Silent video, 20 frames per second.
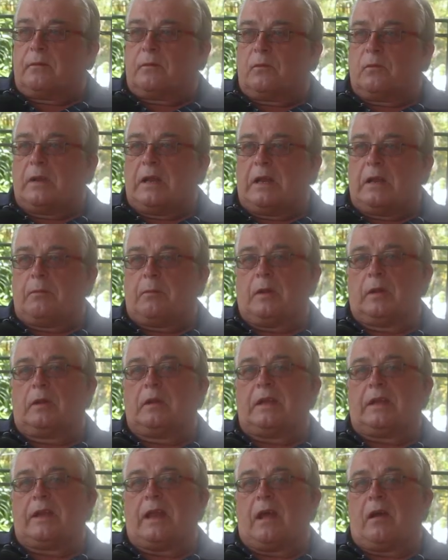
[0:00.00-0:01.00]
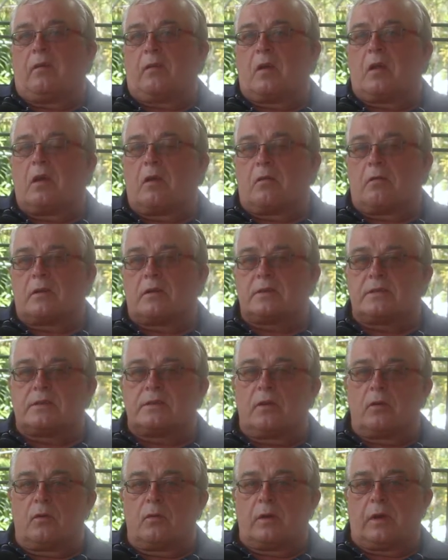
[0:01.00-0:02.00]
Really, building down here is
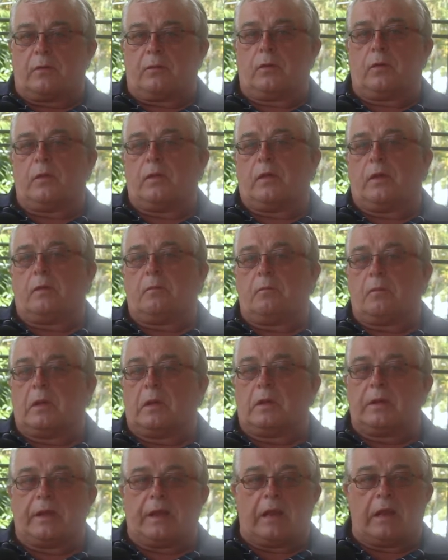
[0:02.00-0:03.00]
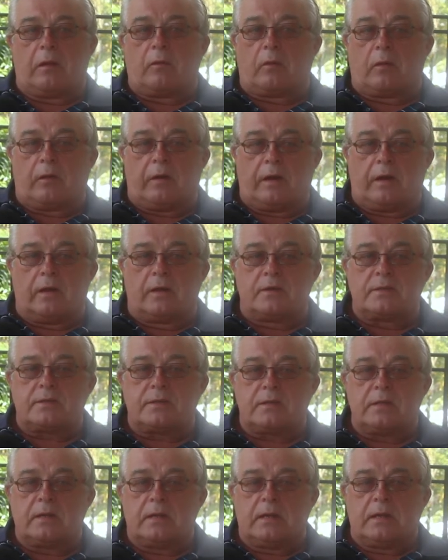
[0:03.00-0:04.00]
no different than building anywhere
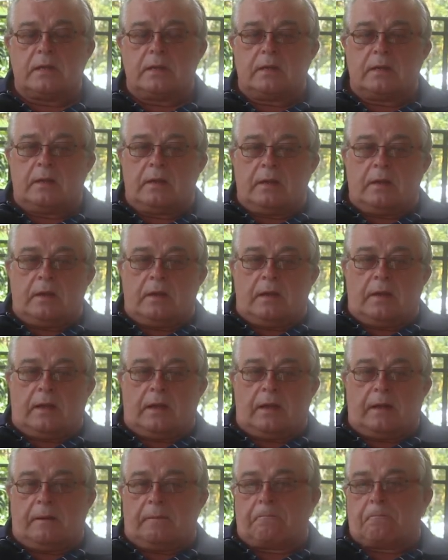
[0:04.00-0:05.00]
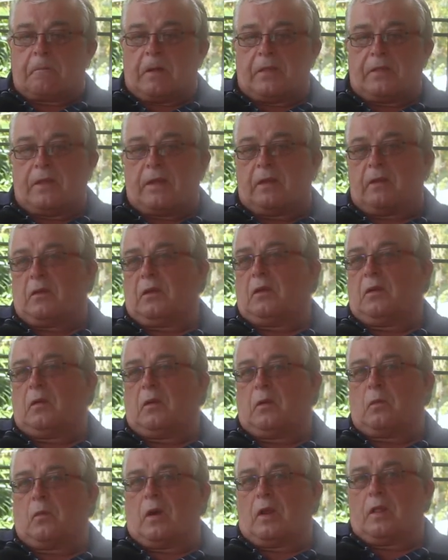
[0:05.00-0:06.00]
else. I think
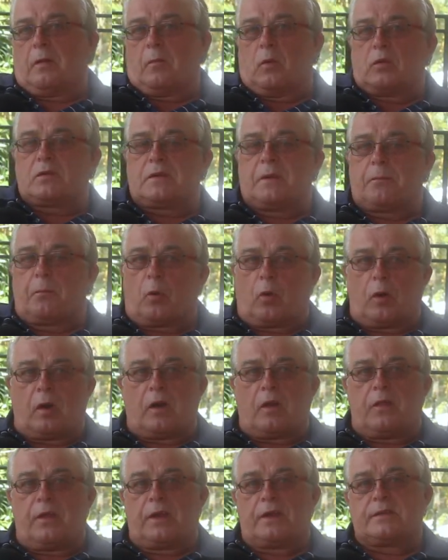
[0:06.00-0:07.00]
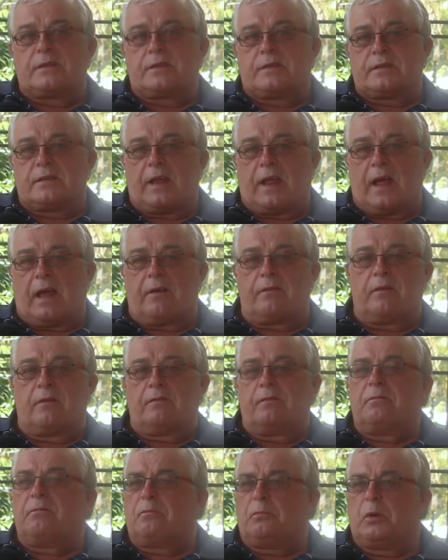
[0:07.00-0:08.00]
one of the most important things is to have a
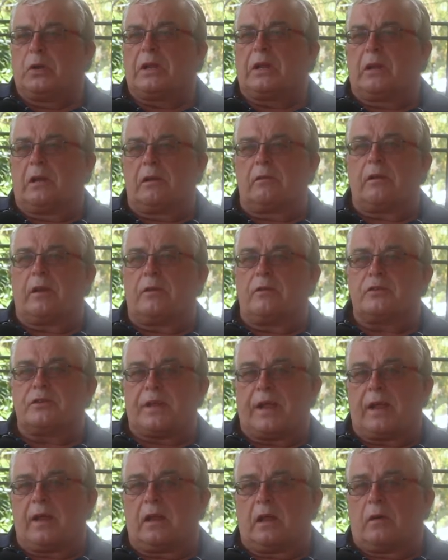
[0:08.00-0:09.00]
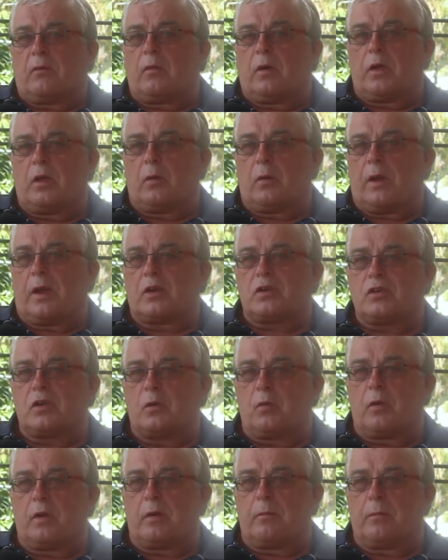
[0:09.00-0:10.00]
pretty clear understanding of what you actually
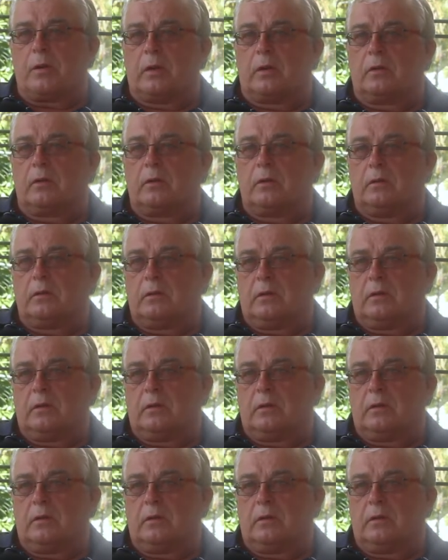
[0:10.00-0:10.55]
want to build.